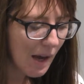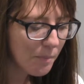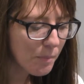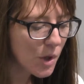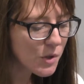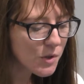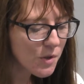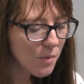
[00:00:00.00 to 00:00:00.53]

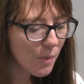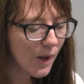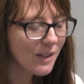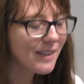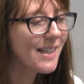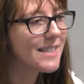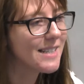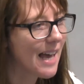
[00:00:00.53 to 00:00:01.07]
Most of the
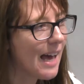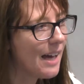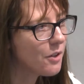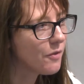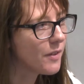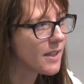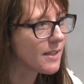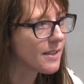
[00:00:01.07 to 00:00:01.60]
world is ahead
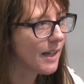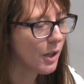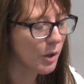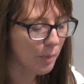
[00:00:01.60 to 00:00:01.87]
of us in